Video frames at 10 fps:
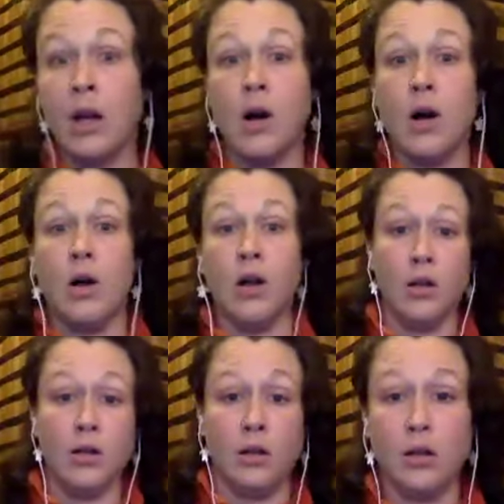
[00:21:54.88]

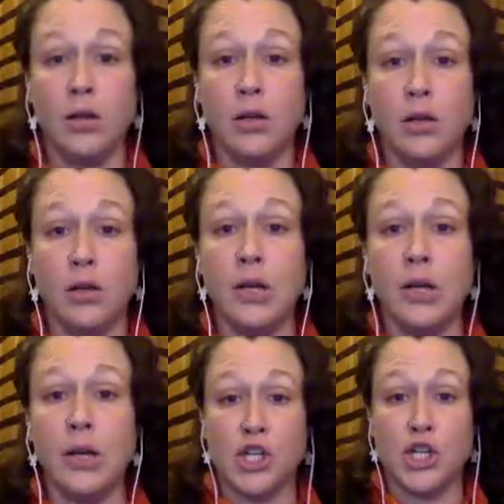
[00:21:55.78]
all, you know,
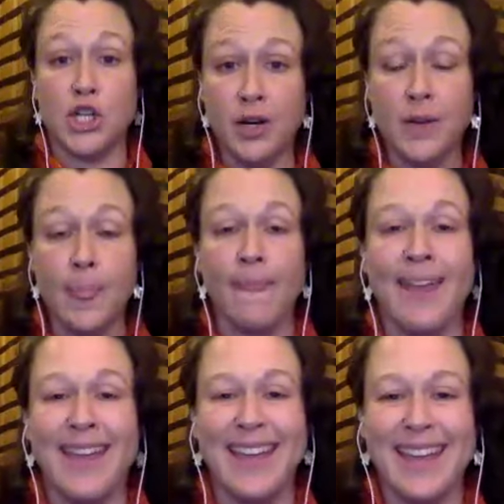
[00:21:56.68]
share.
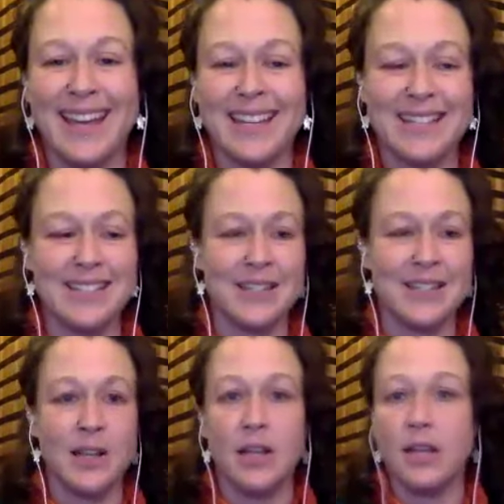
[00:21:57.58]
And
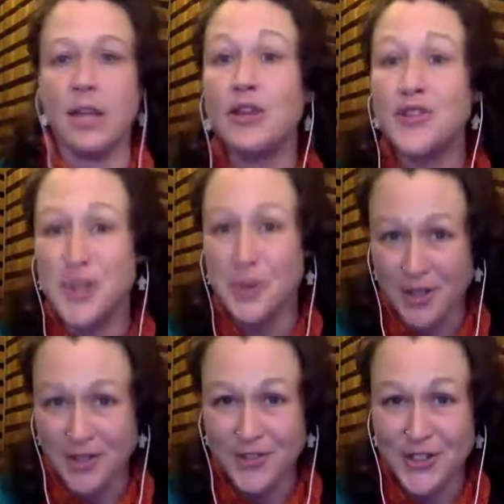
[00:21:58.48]
thank you so
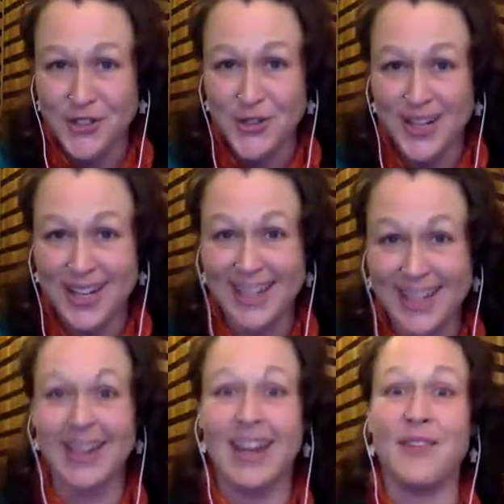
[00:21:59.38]
much for tuning
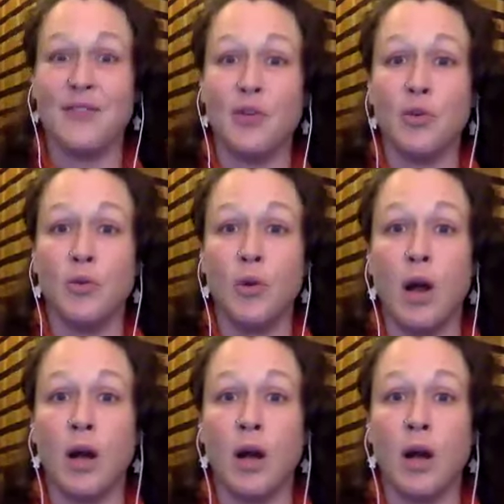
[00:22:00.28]
in. If you